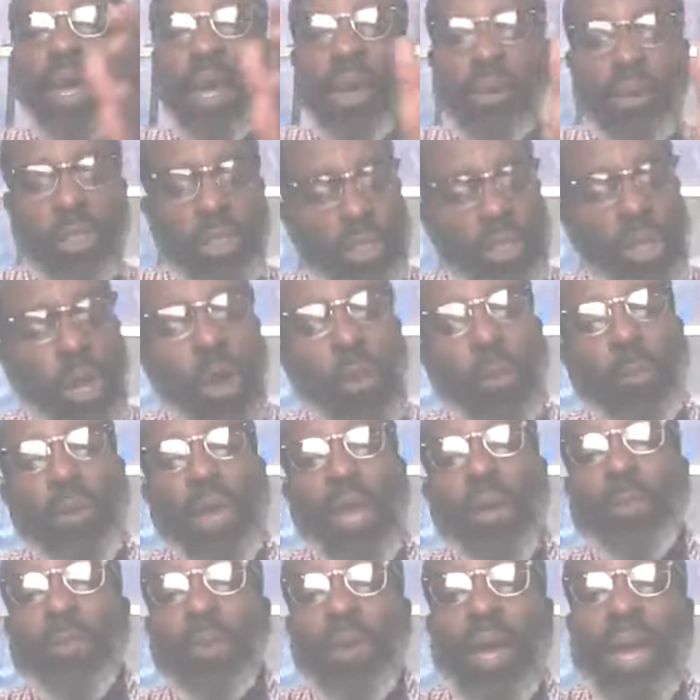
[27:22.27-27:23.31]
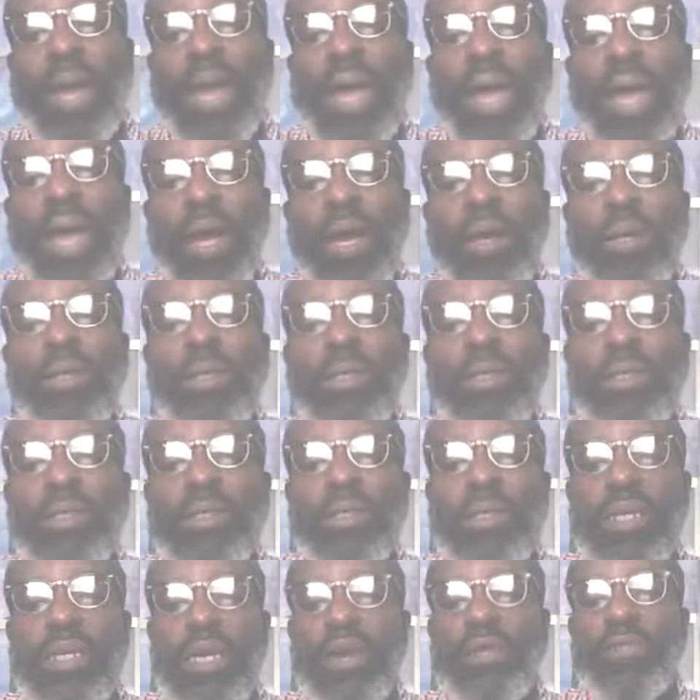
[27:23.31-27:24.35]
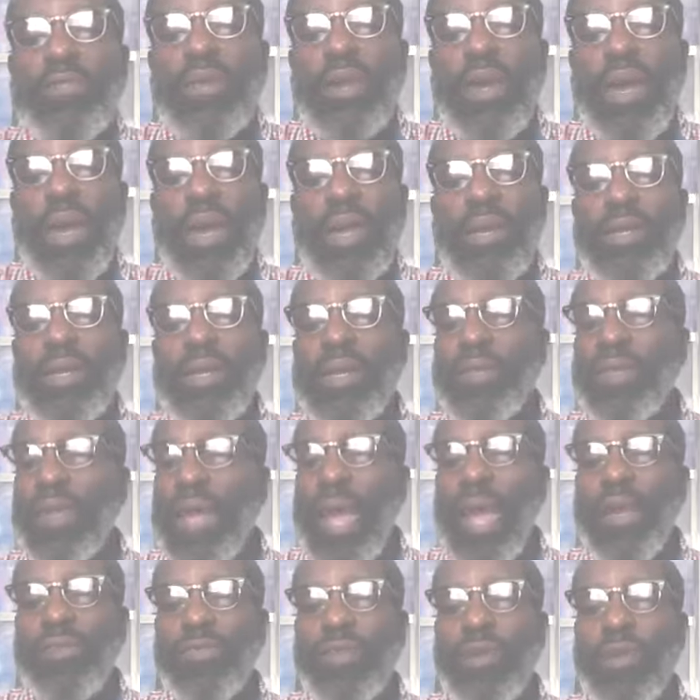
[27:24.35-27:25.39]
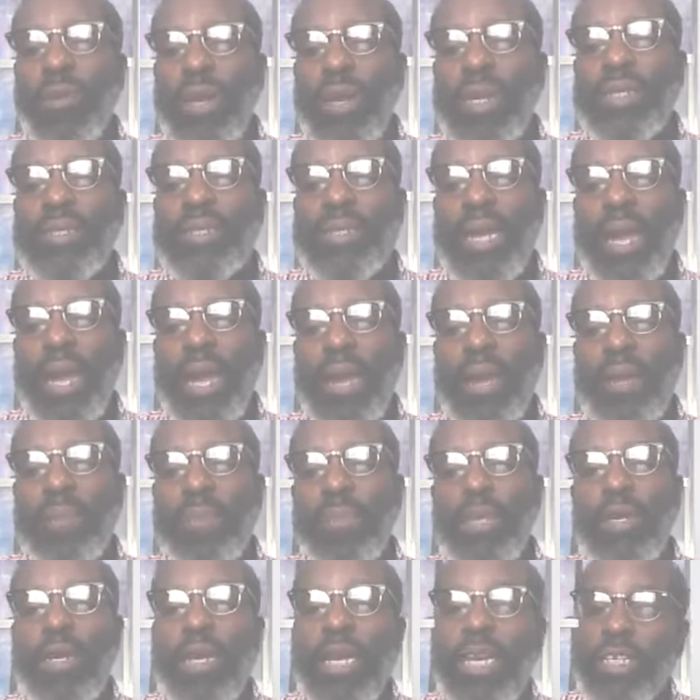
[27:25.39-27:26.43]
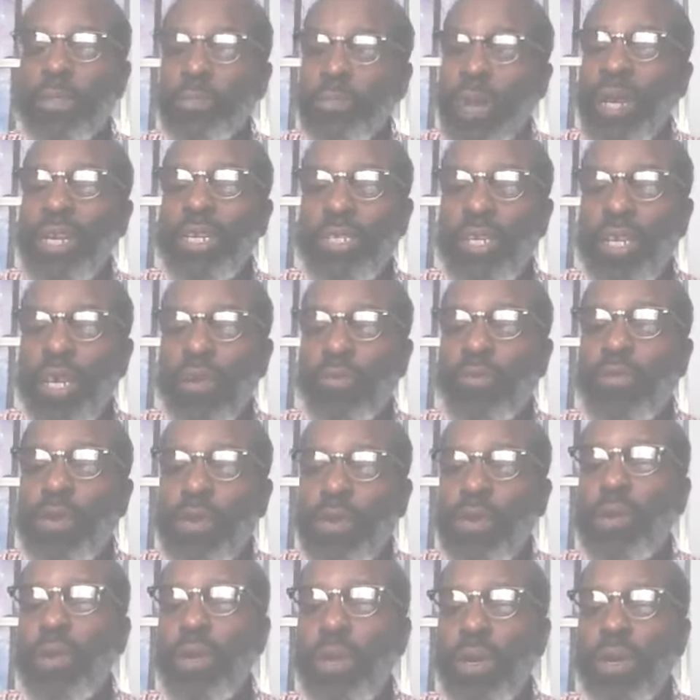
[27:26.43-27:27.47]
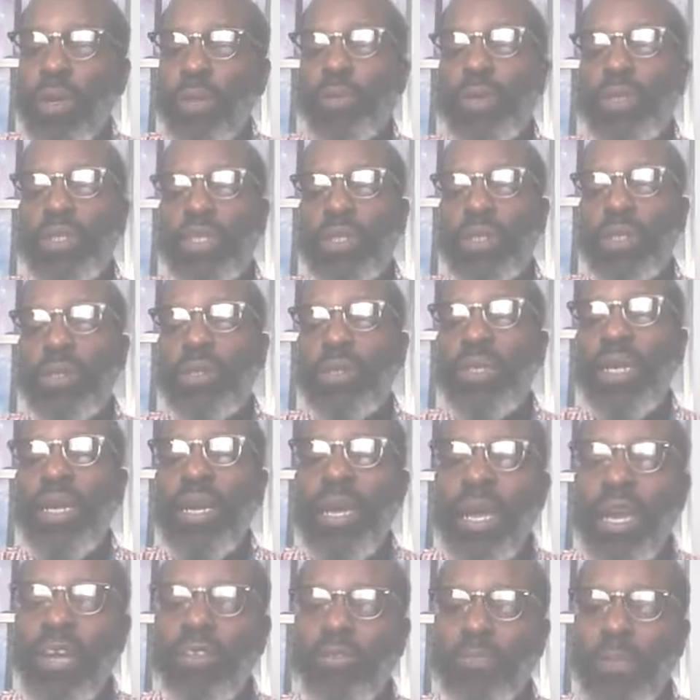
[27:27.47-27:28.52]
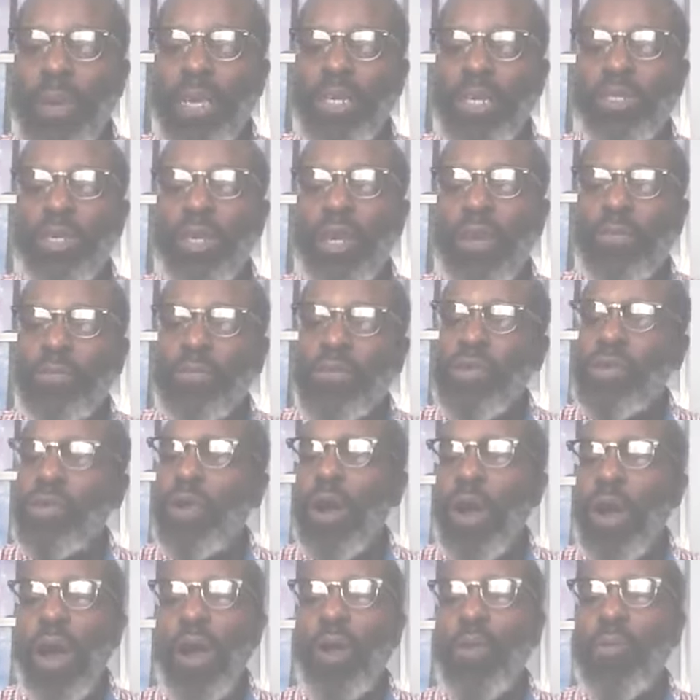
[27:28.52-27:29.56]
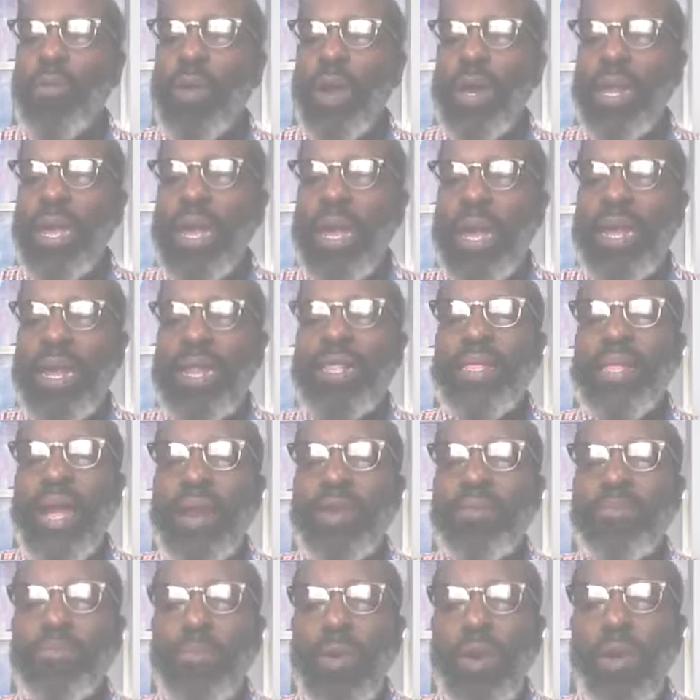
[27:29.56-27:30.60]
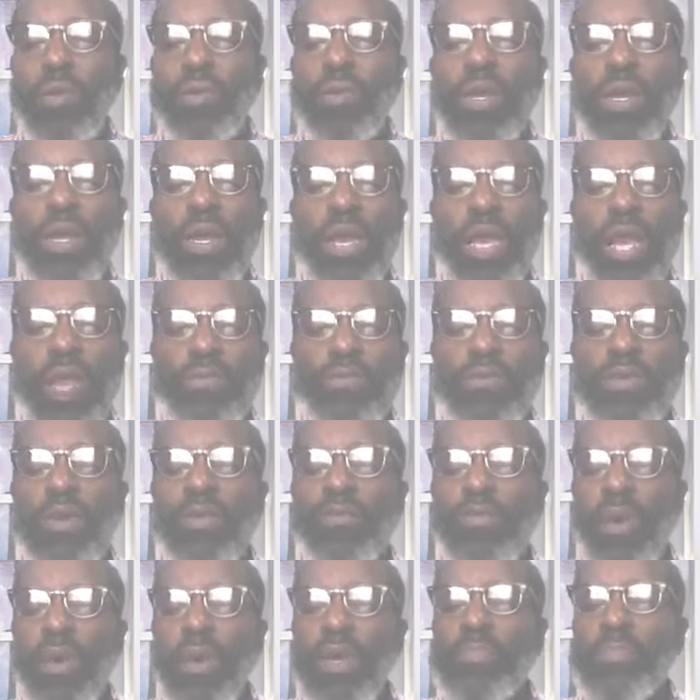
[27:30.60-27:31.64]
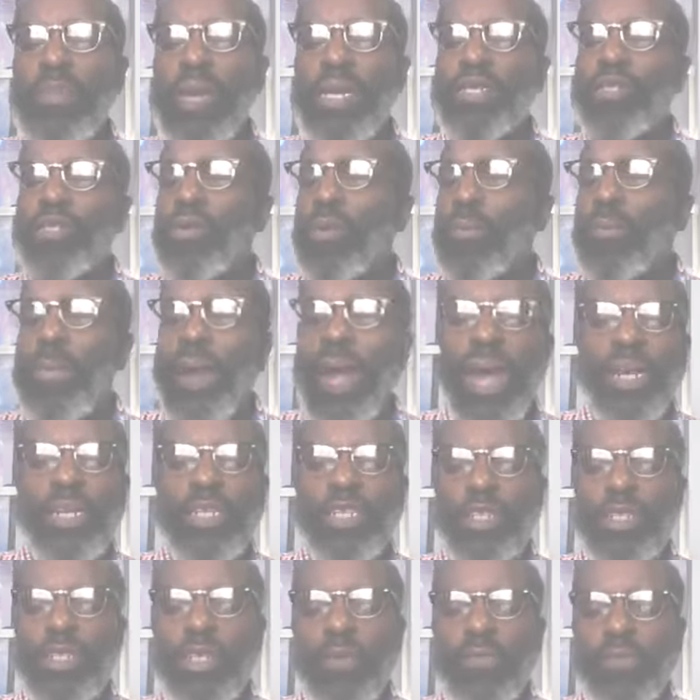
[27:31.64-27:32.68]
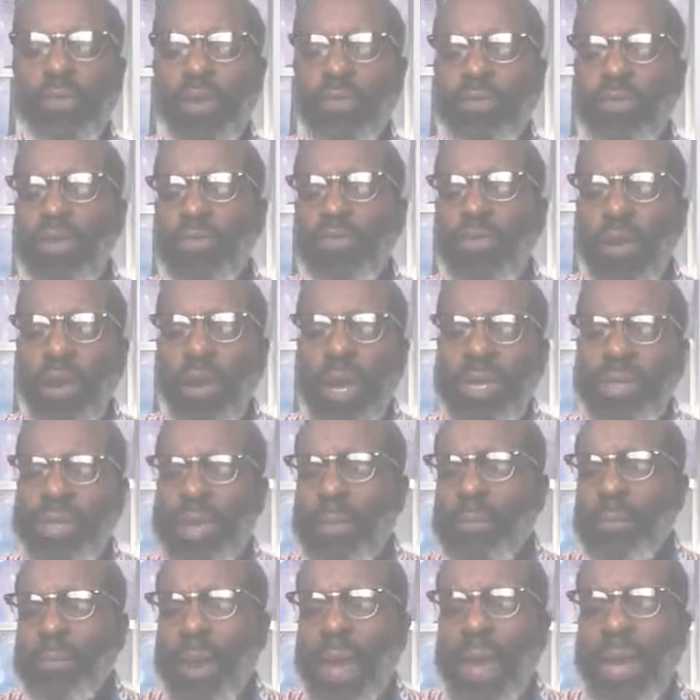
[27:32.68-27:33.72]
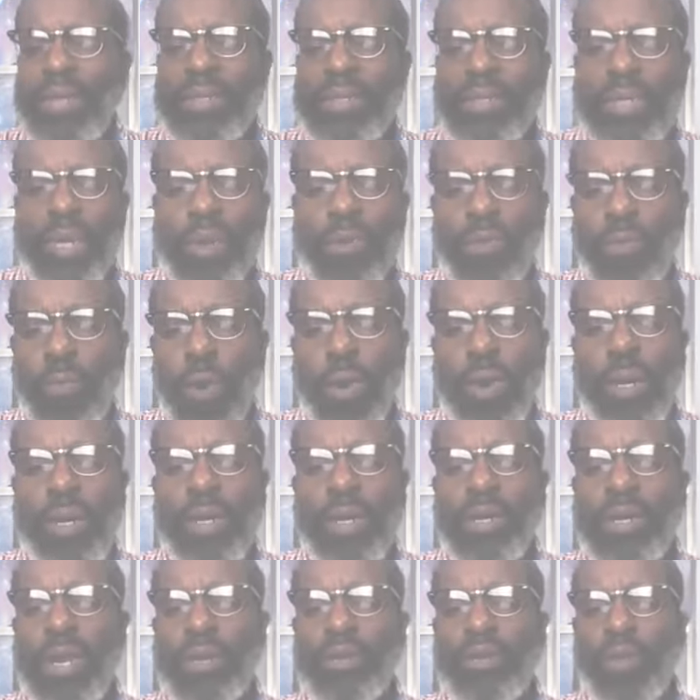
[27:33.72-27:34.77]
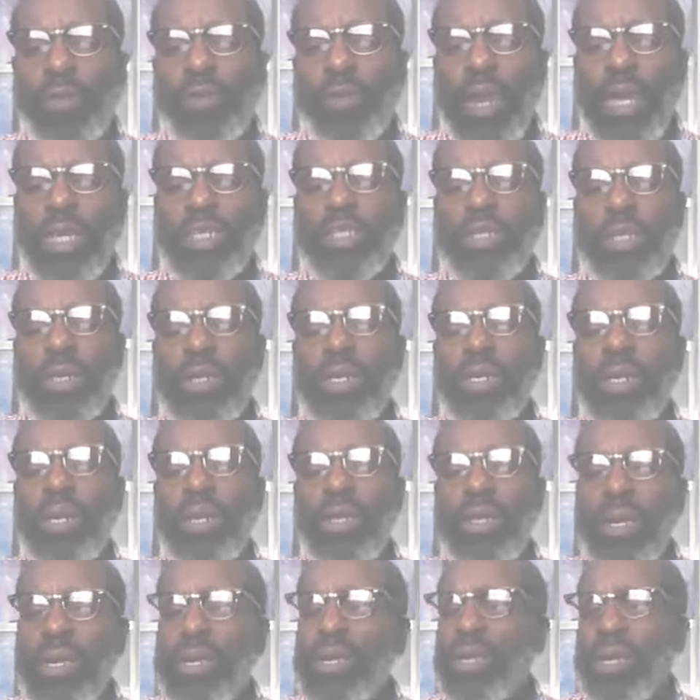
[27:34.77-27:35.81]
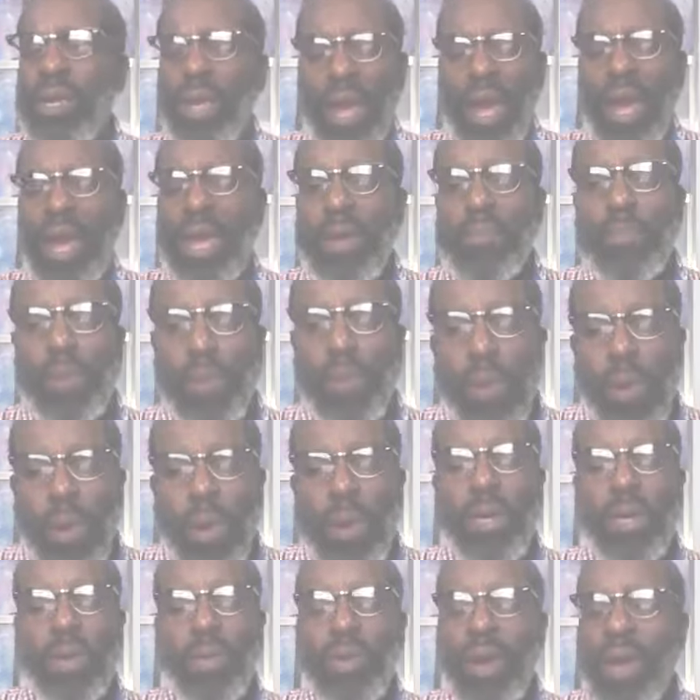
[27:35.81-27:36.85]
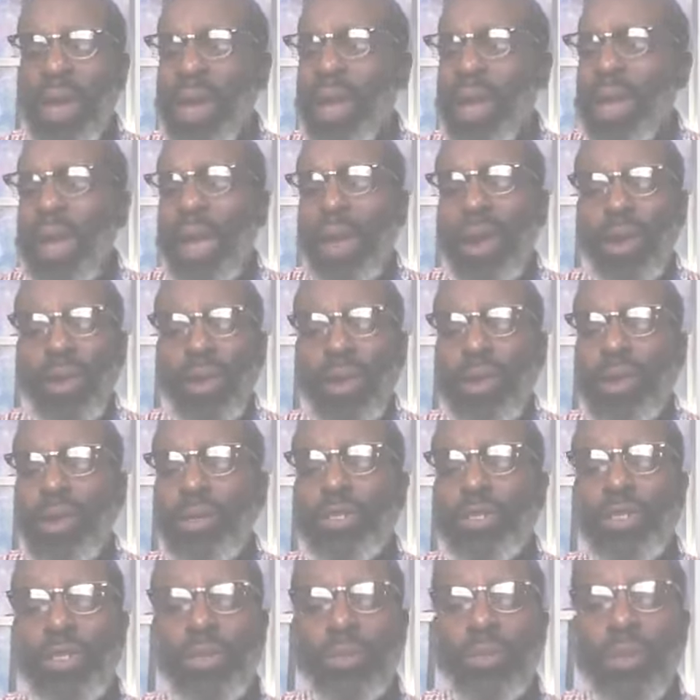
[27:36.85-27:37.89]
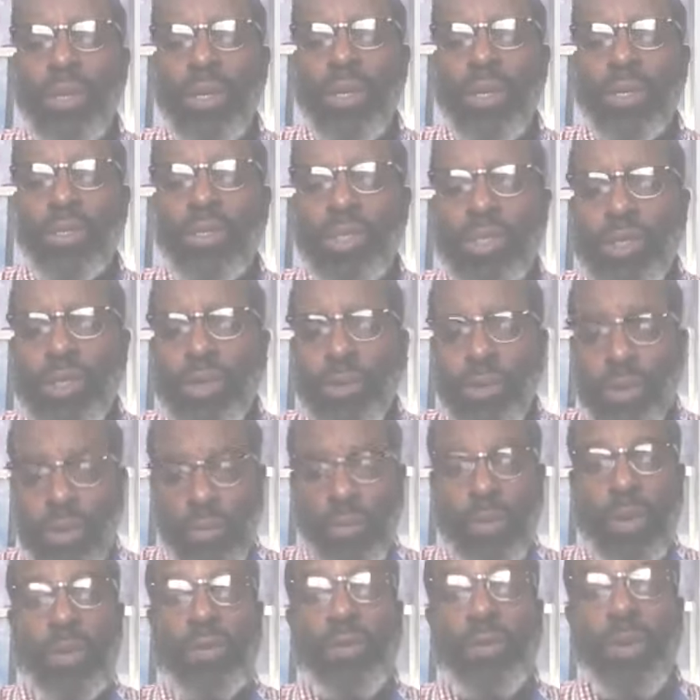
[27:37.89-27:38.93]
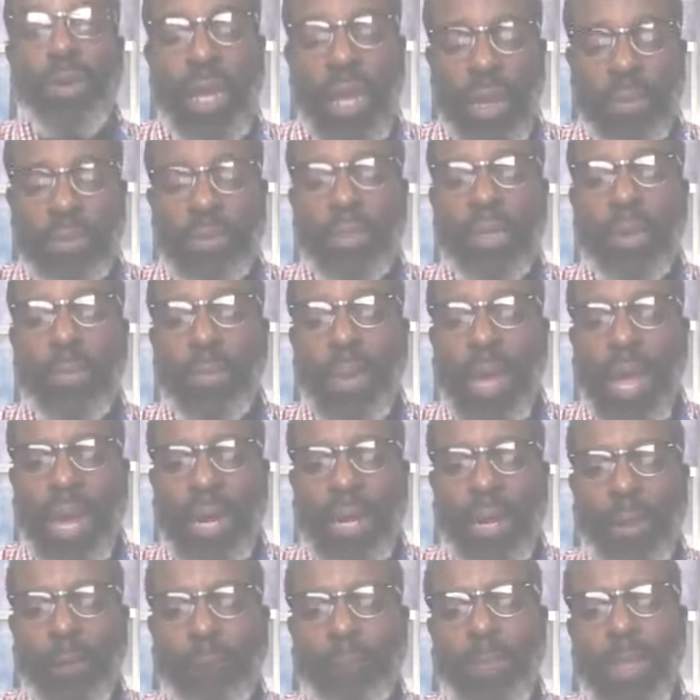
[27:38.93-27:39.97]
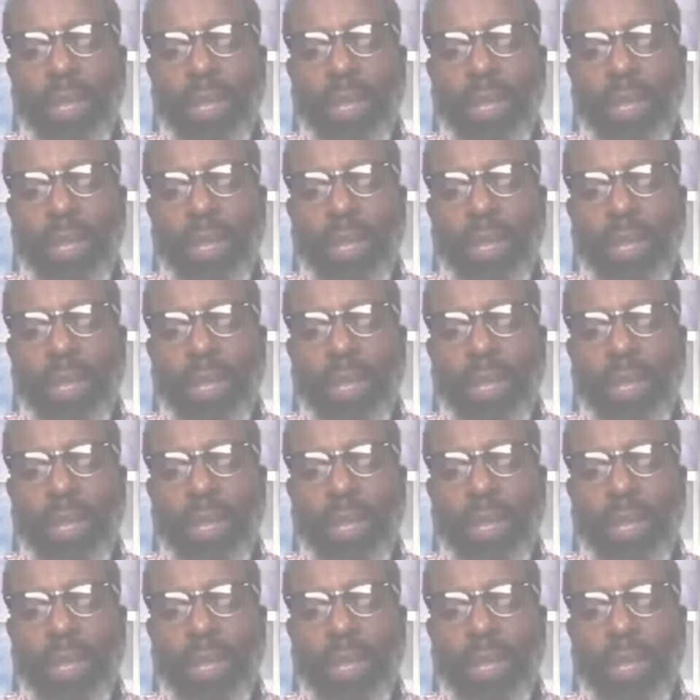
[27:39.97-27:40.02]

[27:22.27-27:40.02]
Show people how to give God that consecrated time, especially if you're doing it, Christians, especially if you are already in that mode, if you have already made your mind shift, if you've already got that mindset working in that direction, then I implore you, I, I urge you, do you want to help somebody?